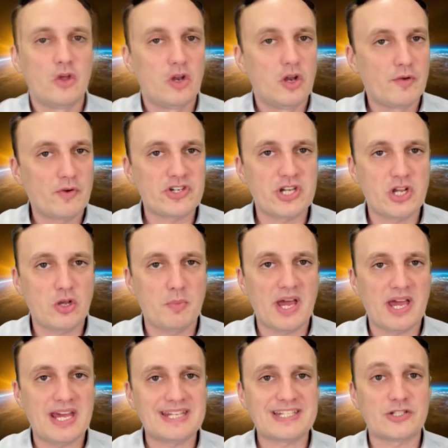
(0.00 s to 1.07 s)
Leveraging
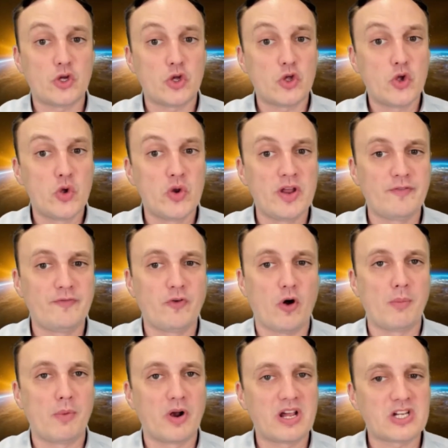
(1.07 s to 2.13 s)
Kubernetes as a
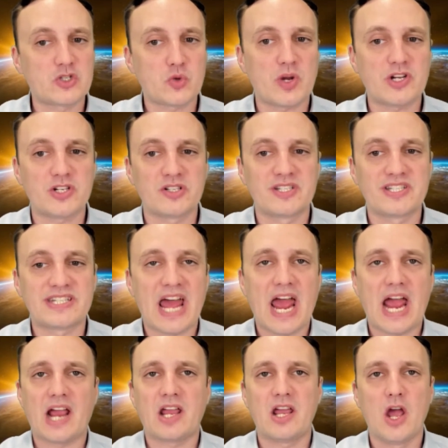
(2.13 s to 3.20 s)
uniform orchestration
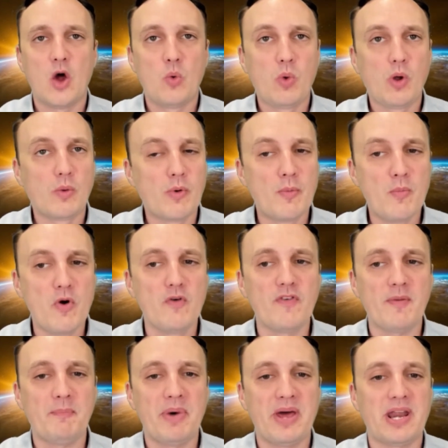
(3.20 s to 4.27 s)
stack will remove
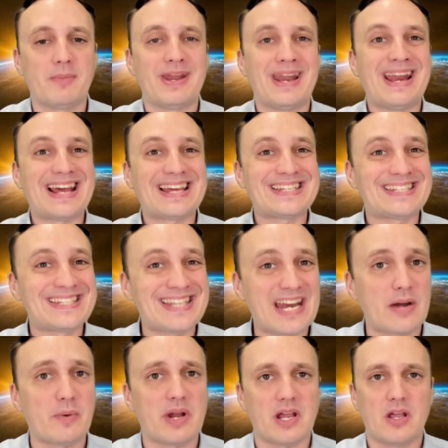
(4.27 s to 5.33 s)
impediment and
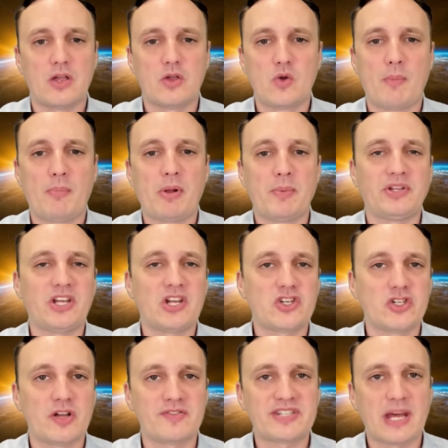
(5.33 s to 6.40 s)
accelerate your
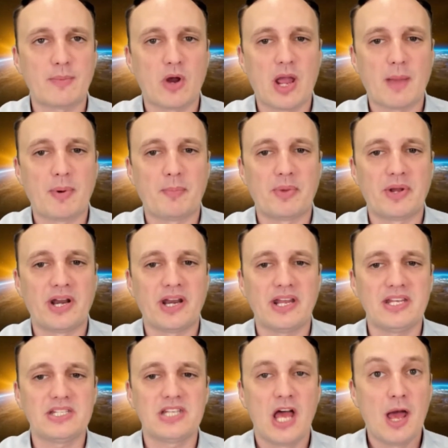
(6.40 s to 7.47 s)
implementation of cyber
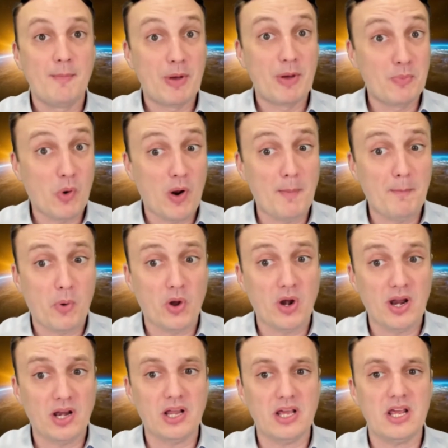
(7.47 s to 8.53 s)
capabilities, but more
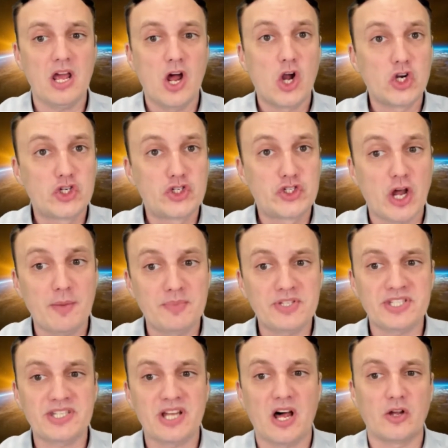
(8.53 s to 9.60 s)
importantly,
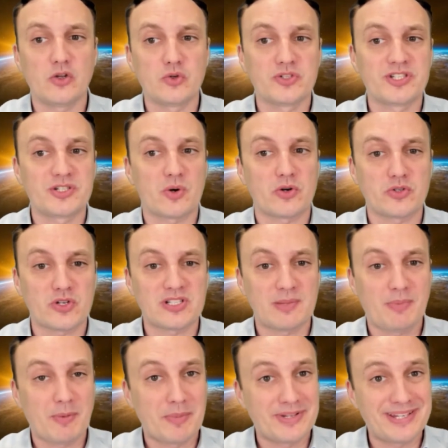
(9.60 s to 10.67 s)
jumpstart your zero trust
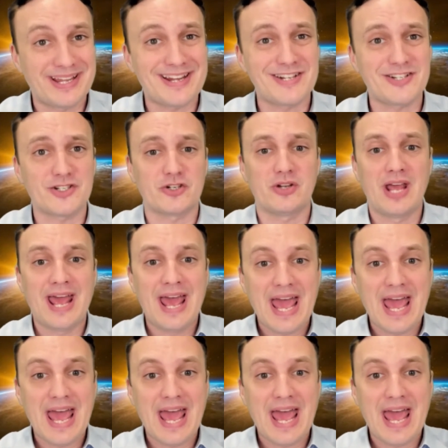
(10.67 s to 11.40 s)
implementation